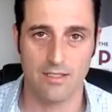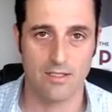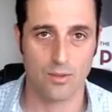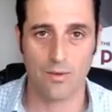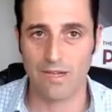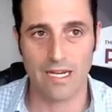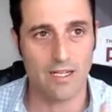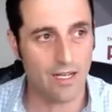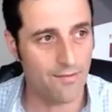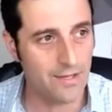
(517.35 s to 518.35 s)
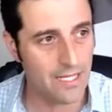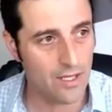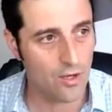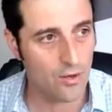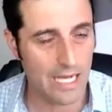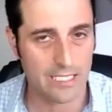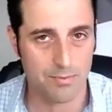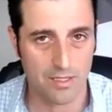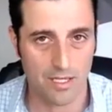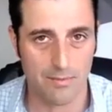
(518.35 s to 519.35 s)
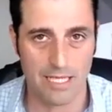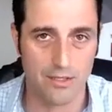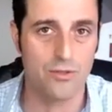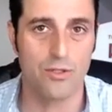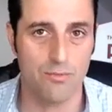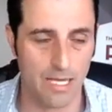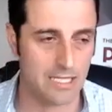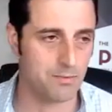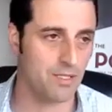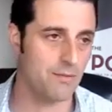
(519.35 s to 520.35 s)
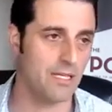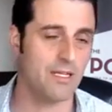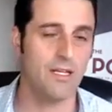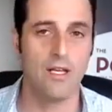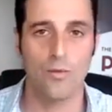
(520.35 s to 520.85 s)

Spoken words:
So we've got a video expert coming in, a YouTube expert coming in.